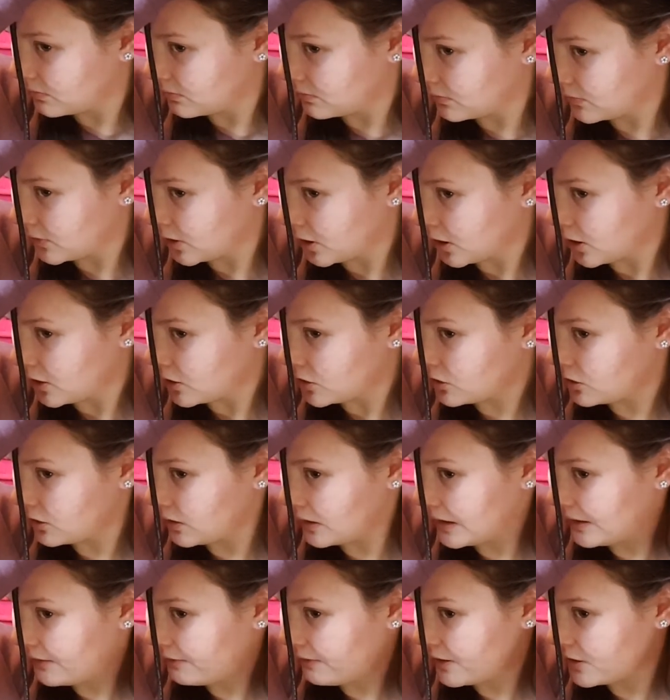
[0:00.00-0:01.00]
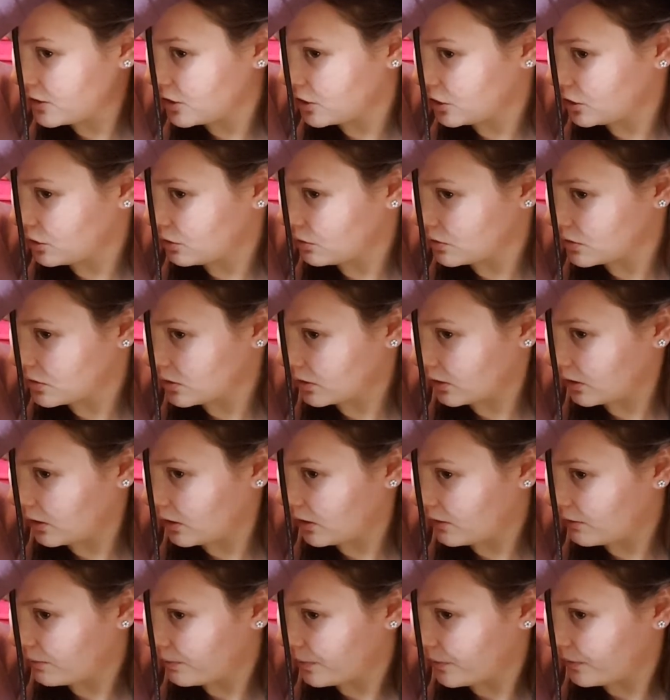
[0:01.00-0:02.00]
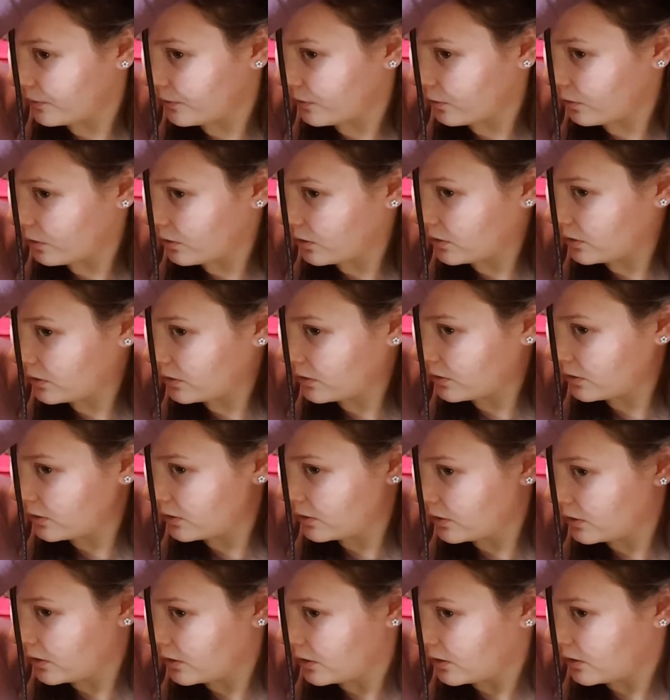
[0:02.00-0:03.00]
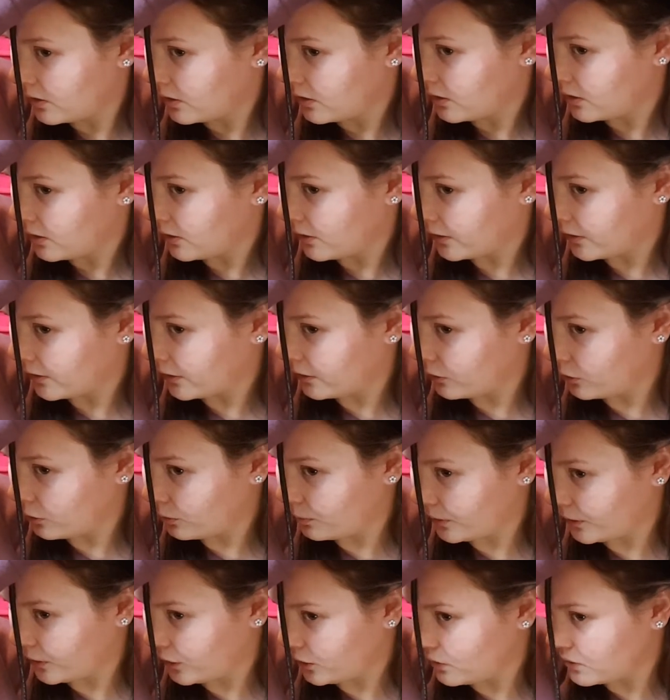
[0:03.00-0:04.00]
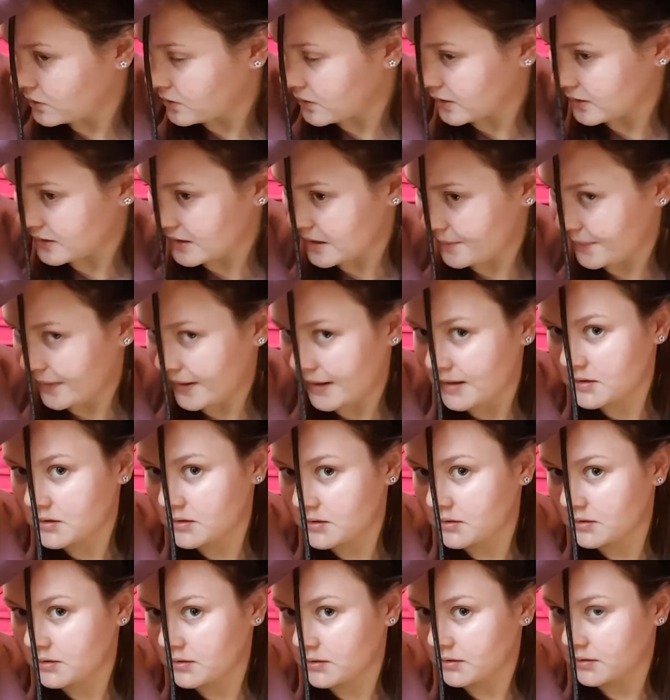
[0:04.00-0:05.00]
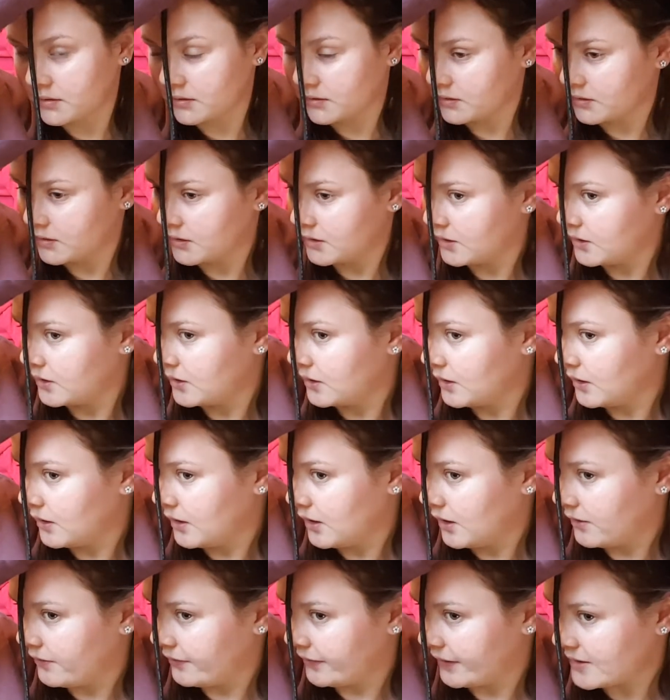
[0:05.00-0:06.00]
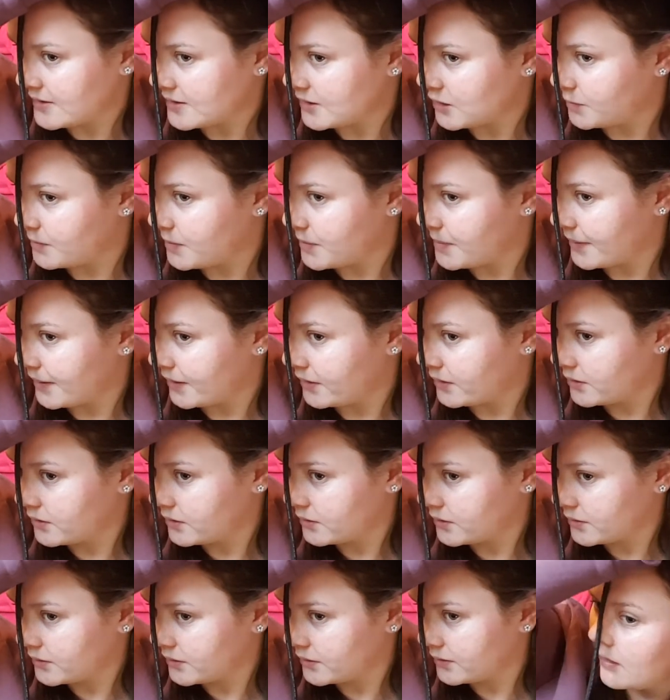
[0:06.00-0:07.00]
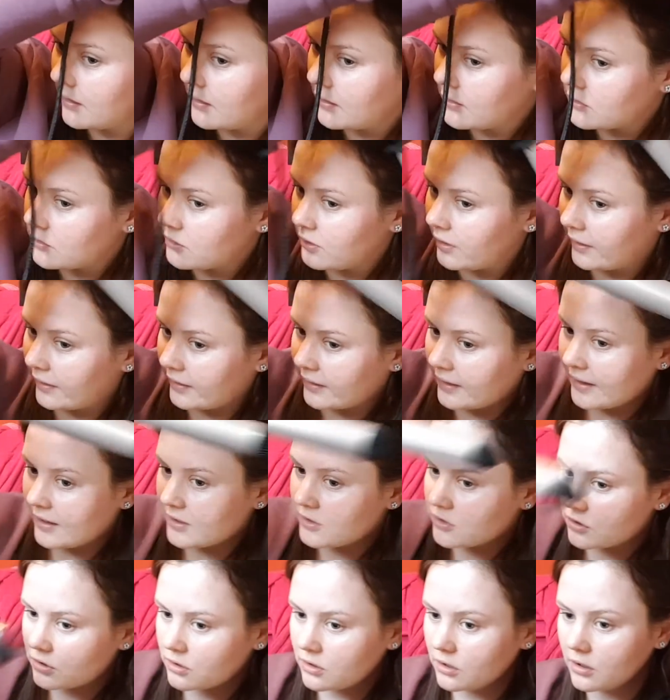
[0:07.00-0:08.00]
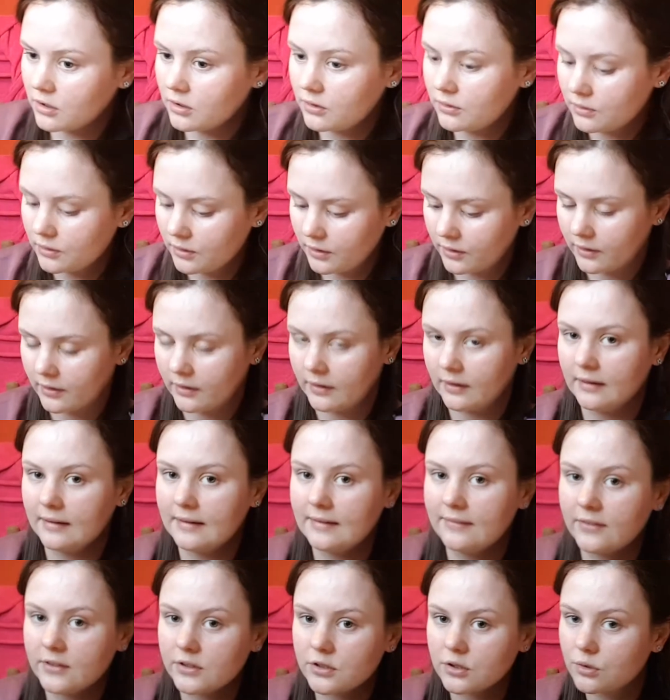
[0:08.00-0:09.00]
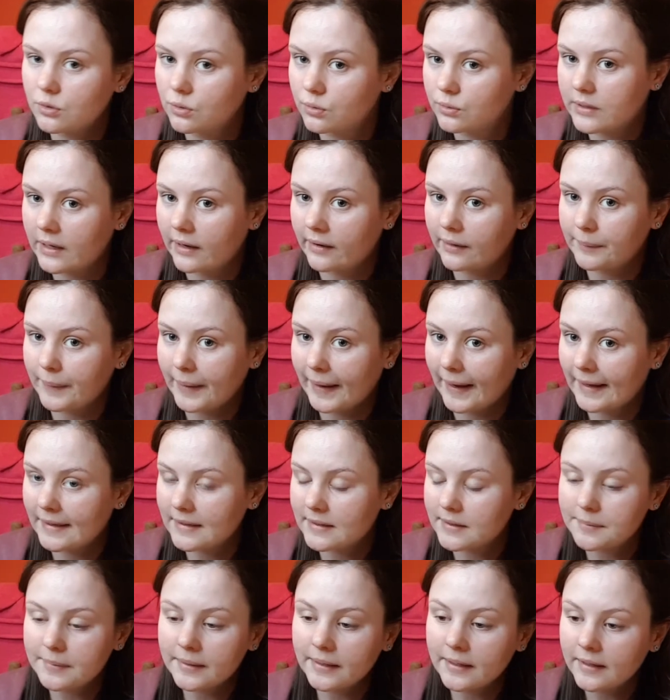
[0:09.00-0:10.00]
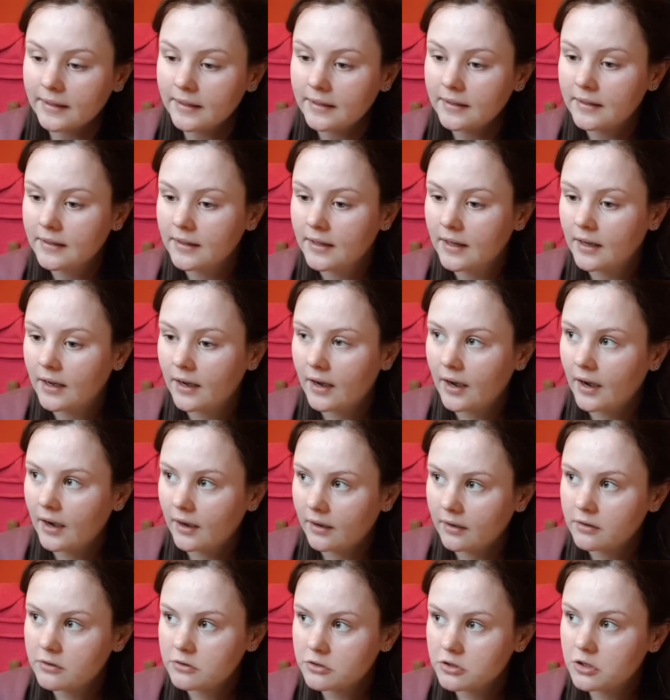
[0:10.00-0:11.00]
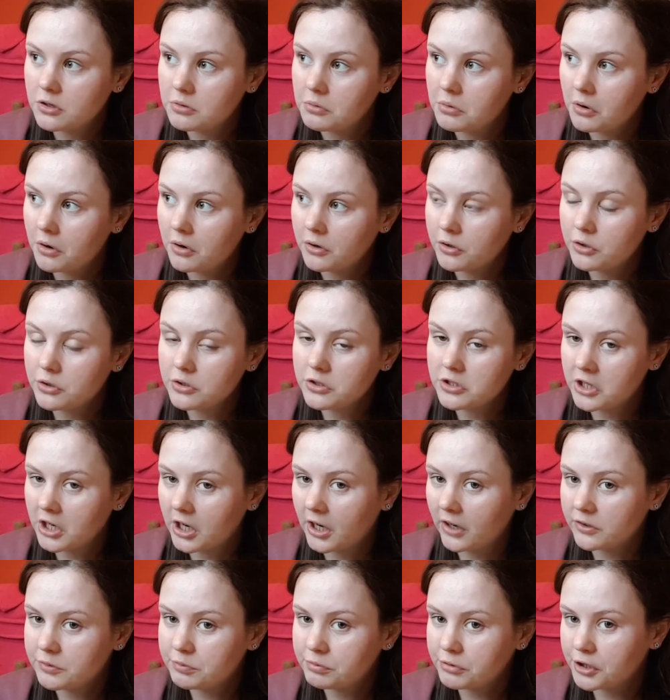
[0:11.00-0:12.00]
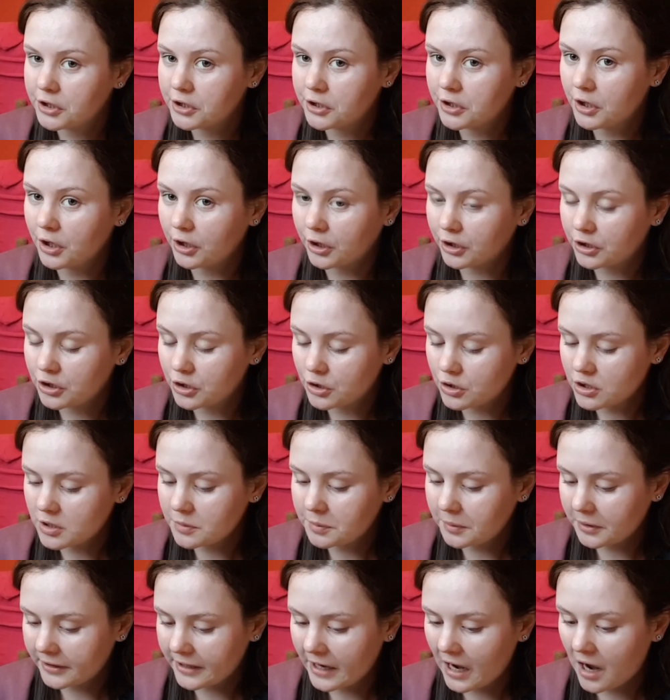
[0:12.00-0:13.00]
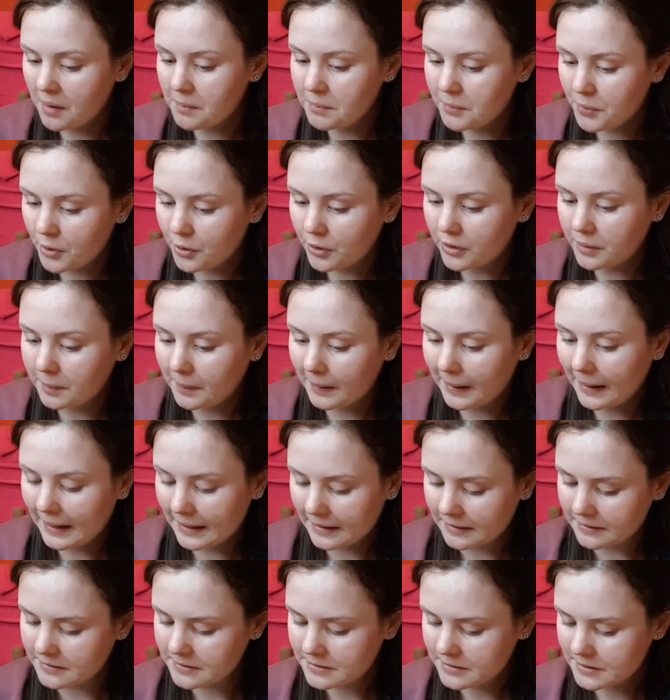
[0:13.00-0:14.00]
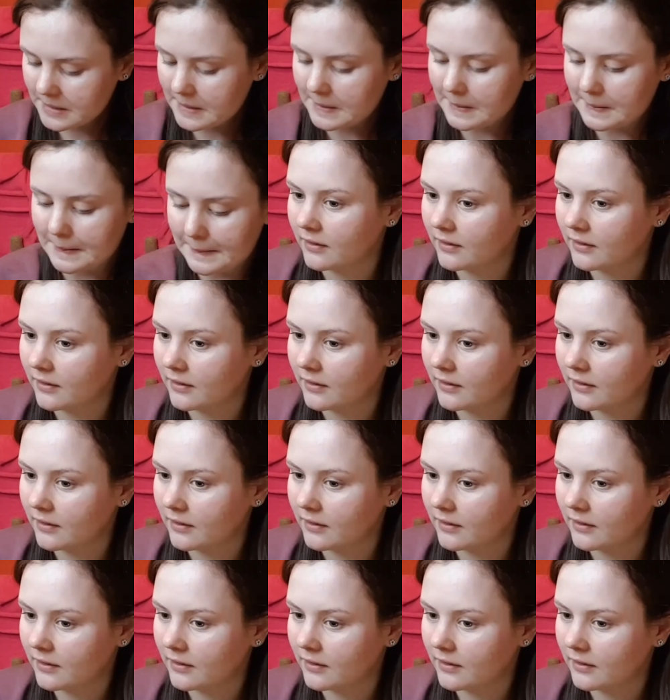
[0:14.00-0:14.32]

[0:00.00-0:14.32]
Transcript: Do you know, I never actually used a glove before. I don't normally use it. Is that bad? I think that's a little bit bad. Try and catch the curl. I'm going to leave it to cool down in my hand a minute. Do you know what? Using a glove's pretty good because usually by now I'm burning my hand, so...